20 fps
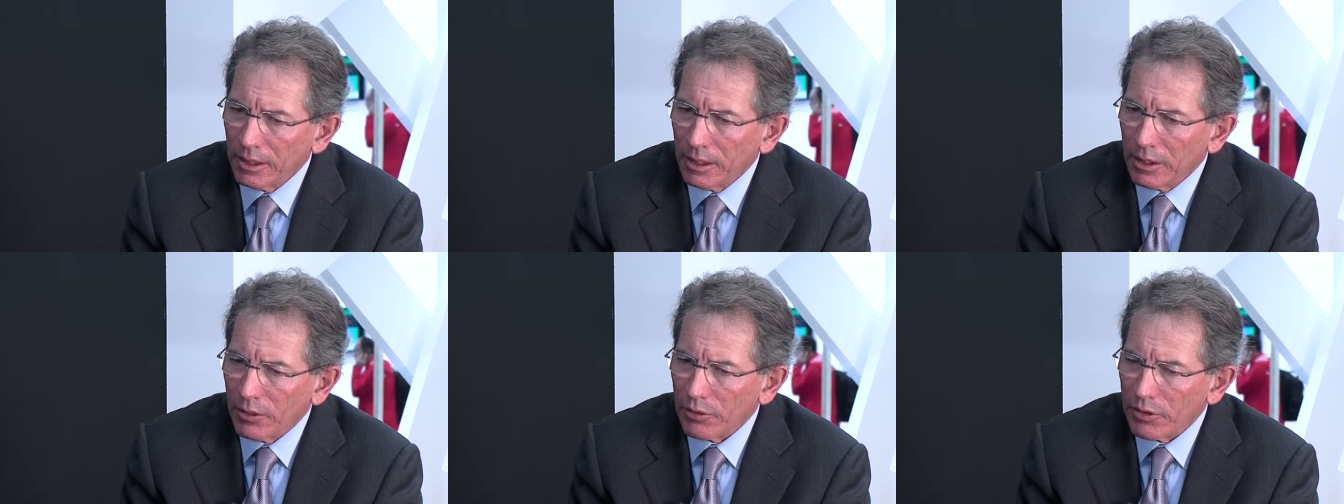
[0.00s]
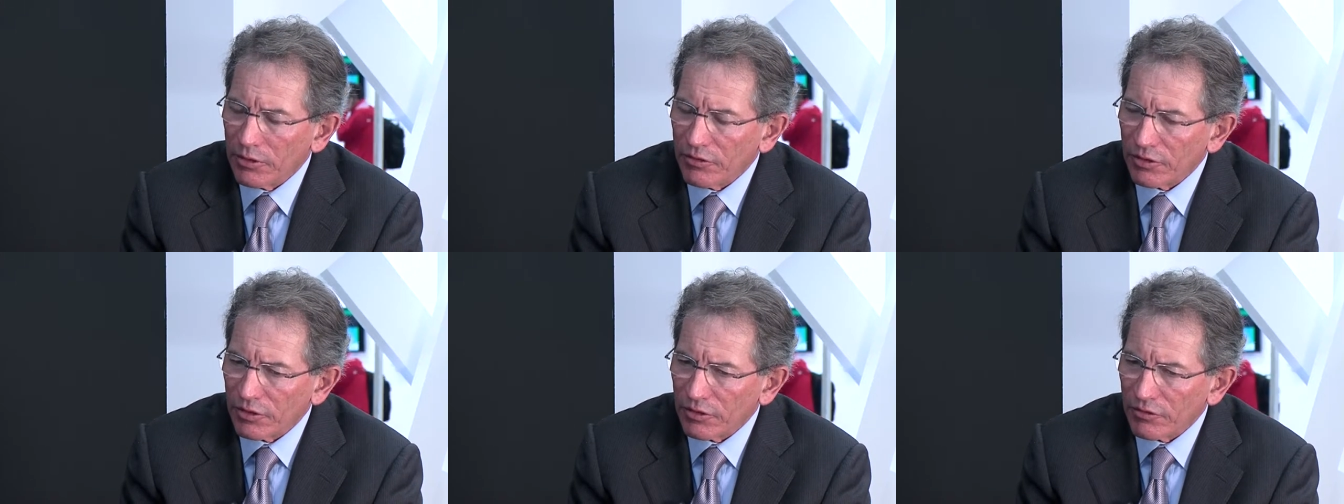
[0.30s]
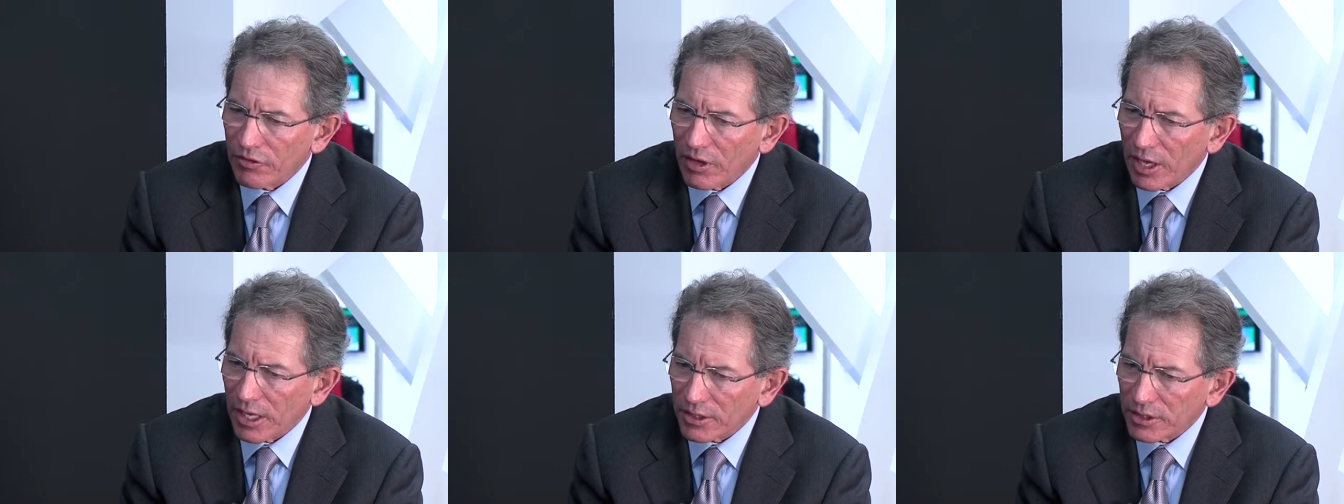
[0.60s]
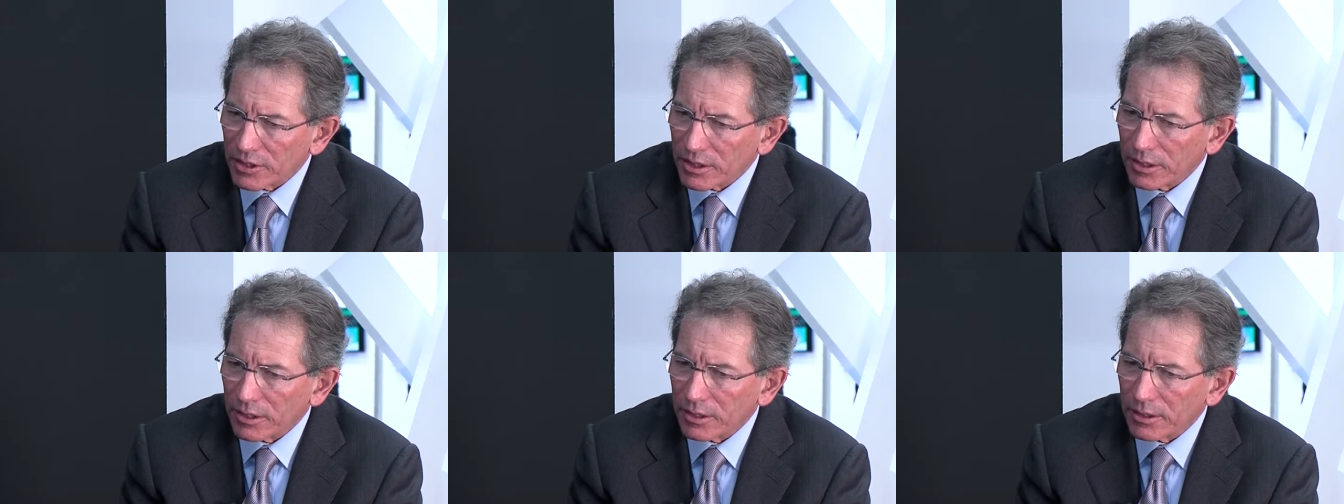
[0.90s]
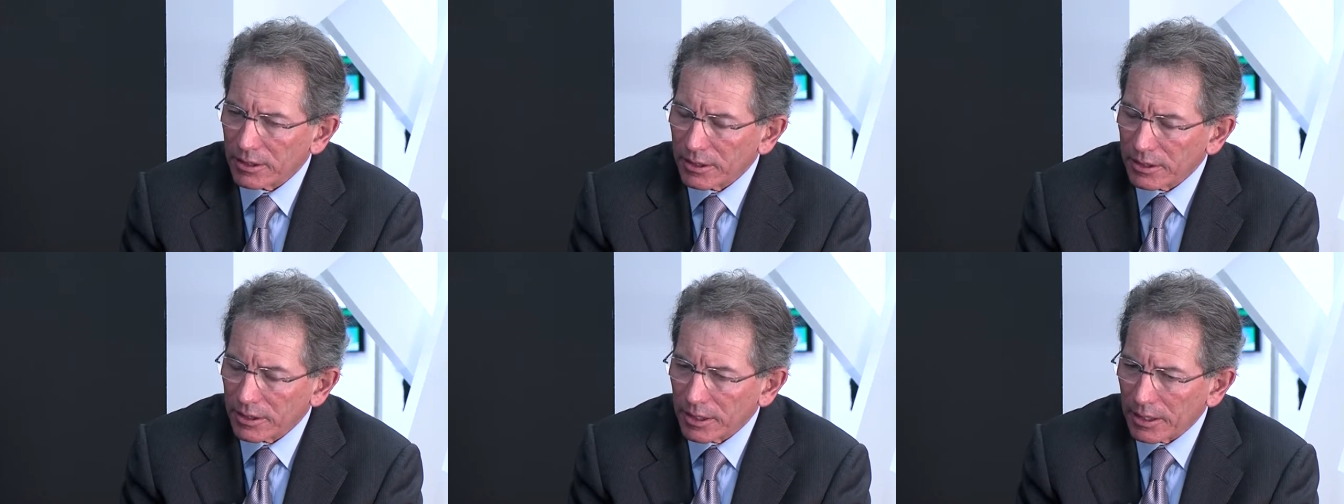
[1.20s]
We've invested
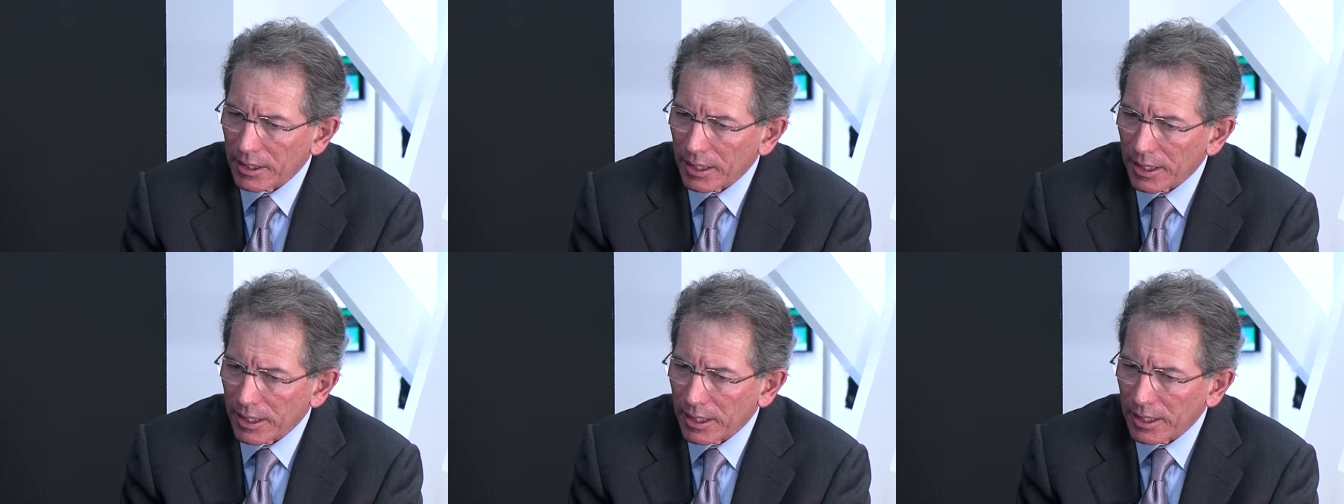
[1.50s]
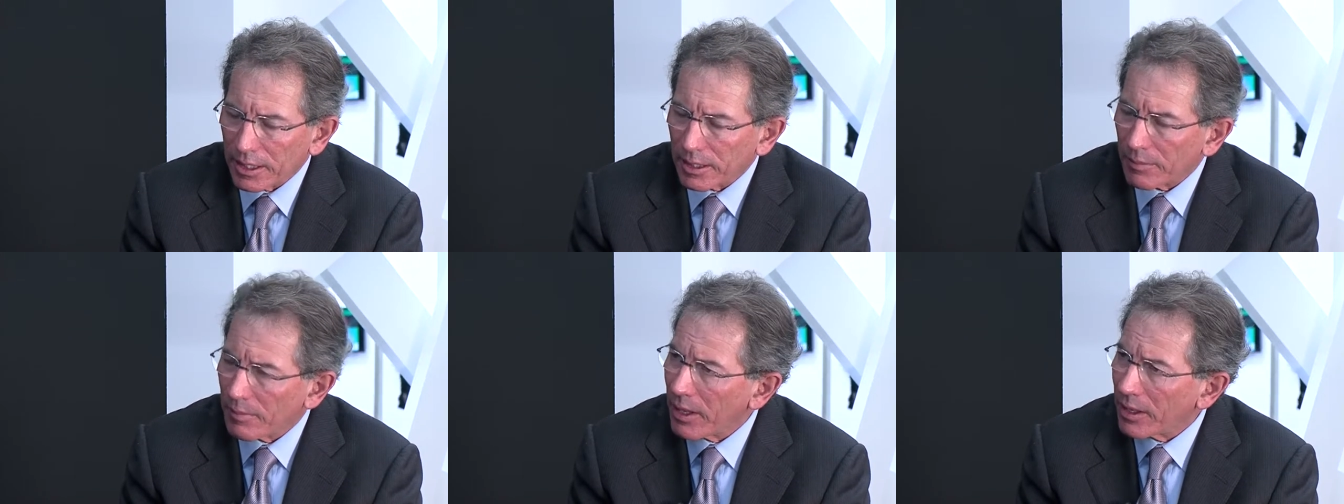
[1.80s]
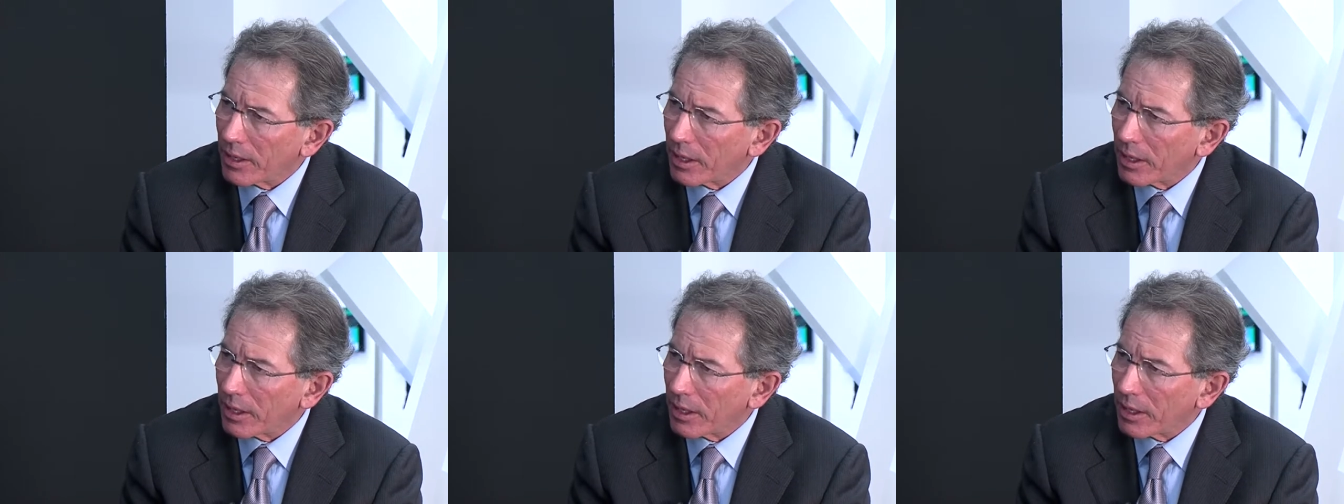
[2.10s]
to date about